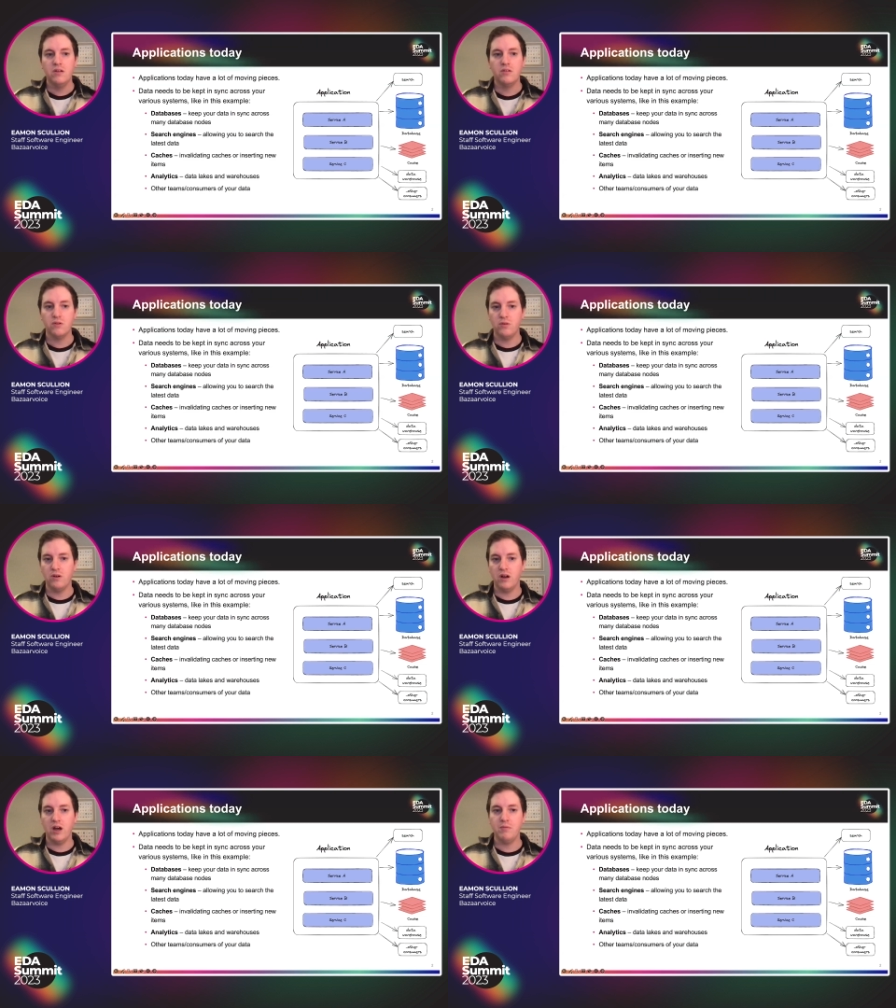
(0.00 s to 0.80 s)

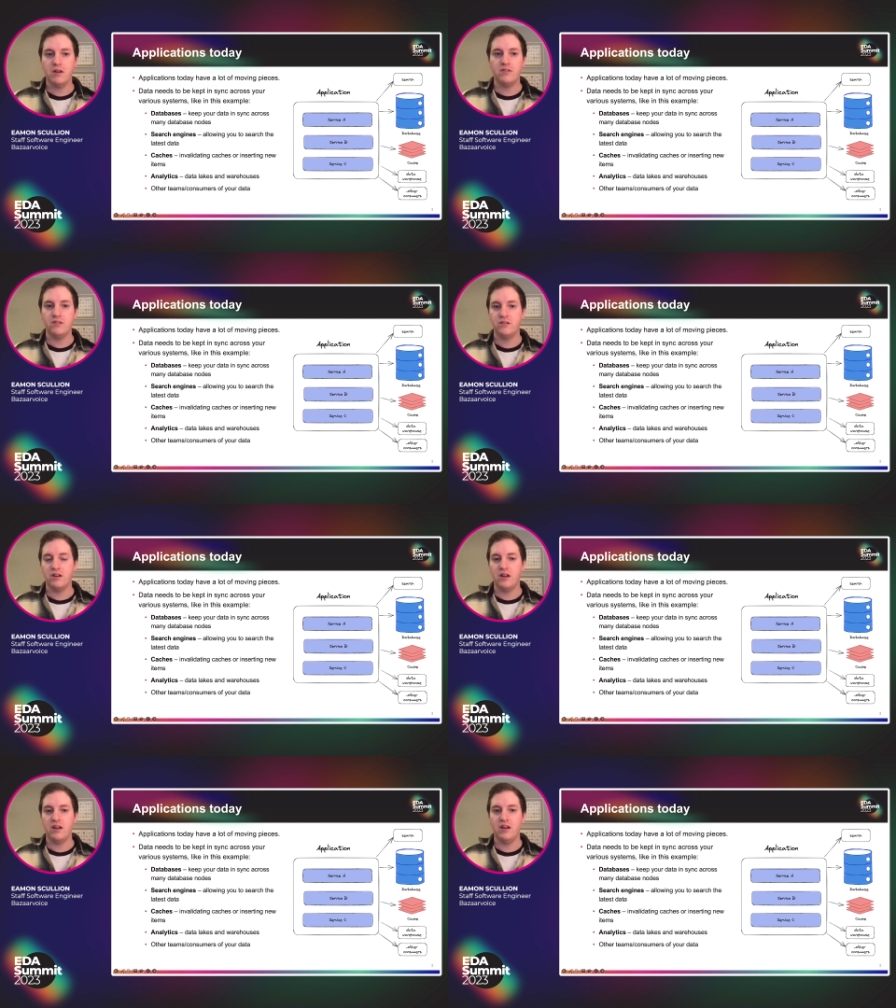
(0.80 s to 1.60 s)
So applications
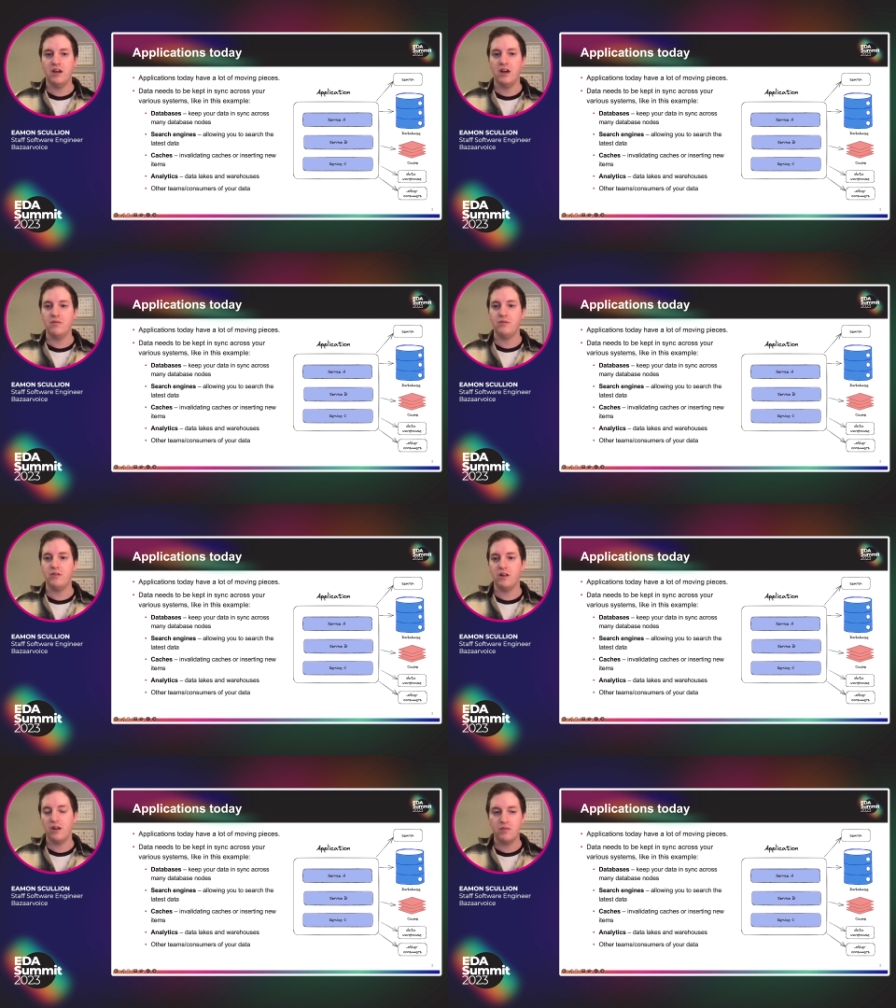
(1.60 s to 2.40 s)
today have
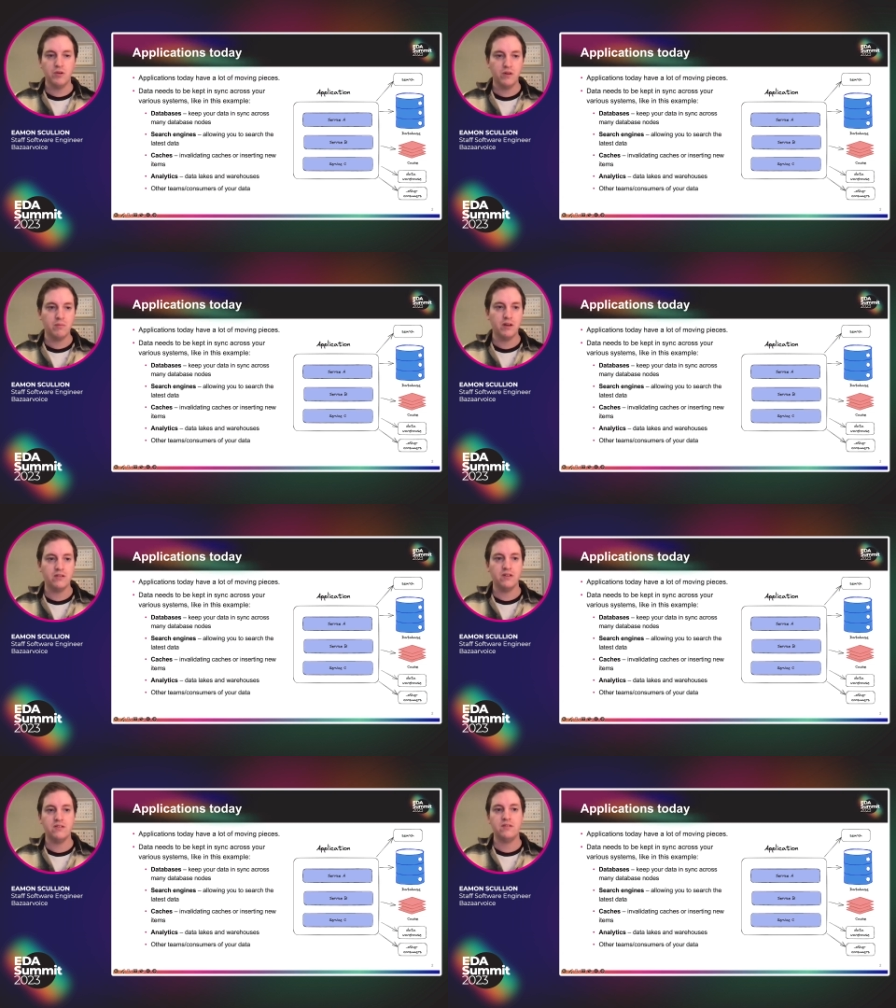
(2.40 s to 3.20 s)
a lot of moving
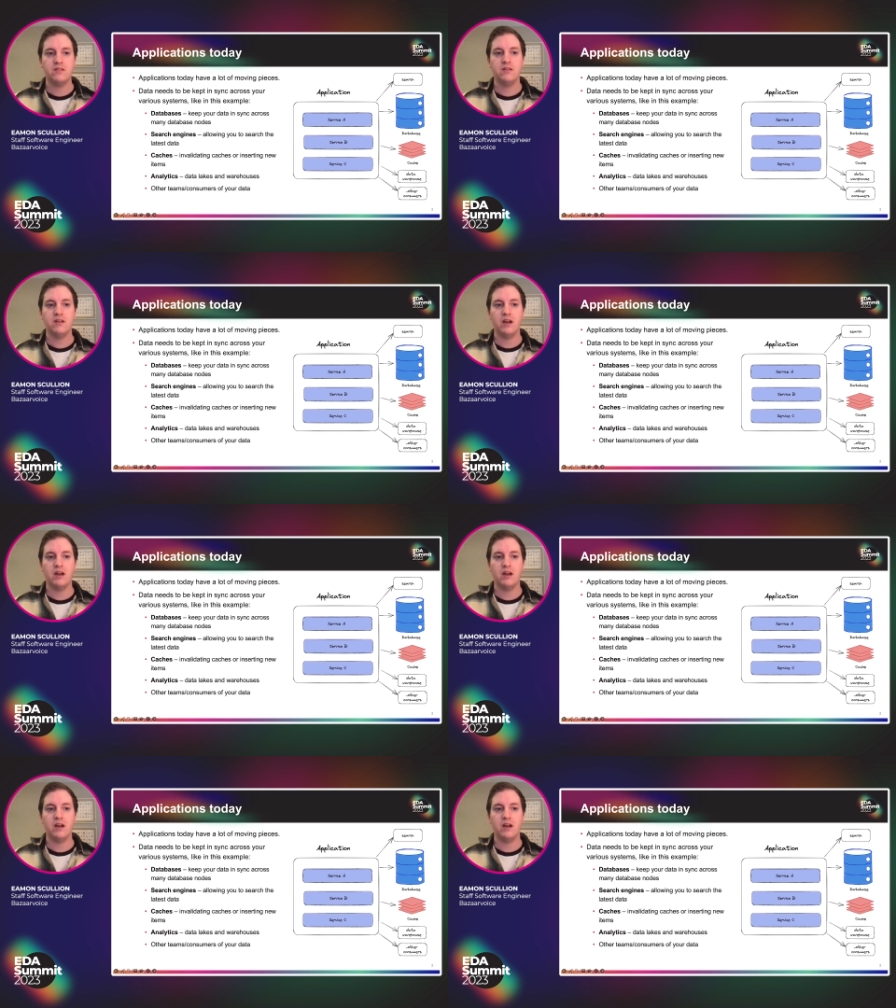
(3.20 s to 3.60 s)
pieces.